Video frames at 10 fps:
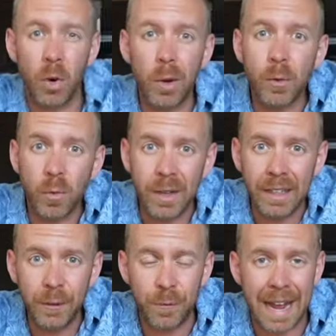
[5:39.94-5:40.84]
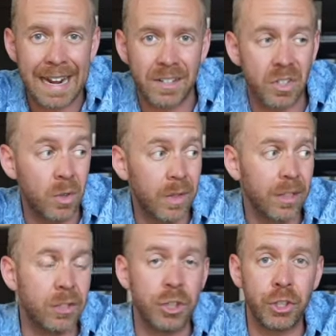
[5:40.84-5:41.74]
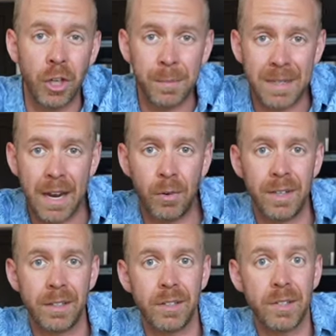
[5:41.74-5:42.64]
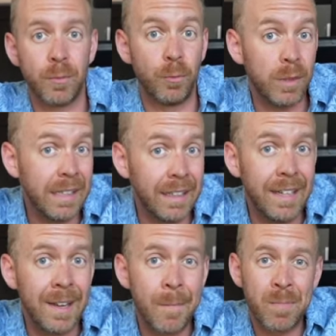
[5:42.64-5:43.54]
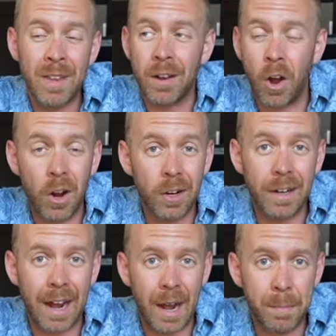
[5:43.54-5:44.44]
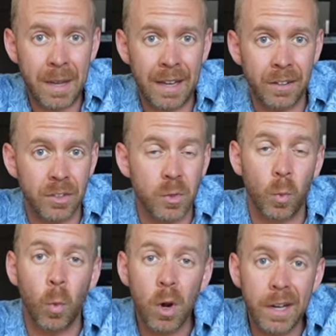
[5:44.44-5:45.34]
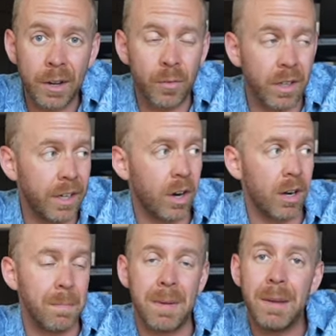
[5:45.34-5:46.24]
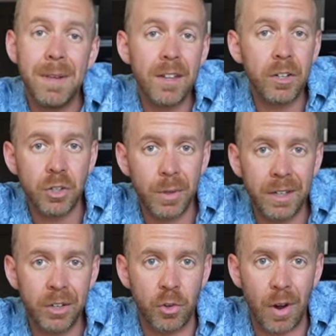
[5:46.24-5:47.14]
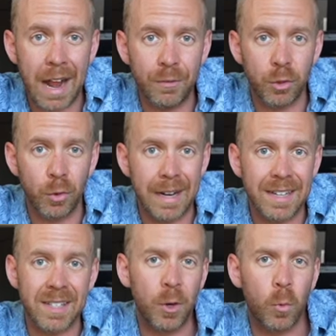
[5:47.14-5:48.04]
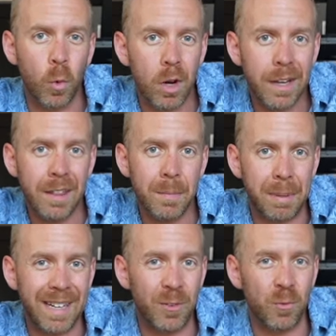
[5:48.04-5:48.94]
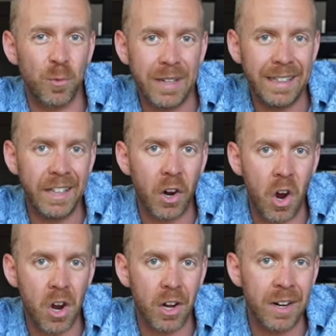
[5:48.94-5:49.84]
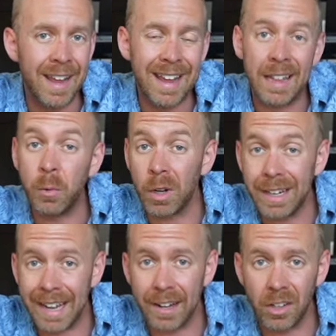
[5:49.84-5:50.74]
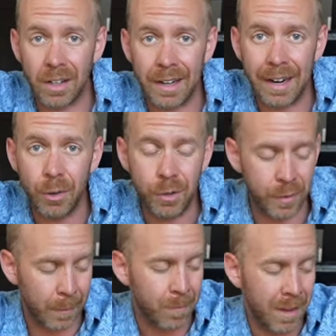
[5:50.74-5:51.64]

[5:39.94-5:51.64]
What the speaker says: going really fast, going on sharp downhills, really hard uphills, working really hard. Maybe they're doing a gravel race. They're working the bike really hard and they want to get a lot out of it.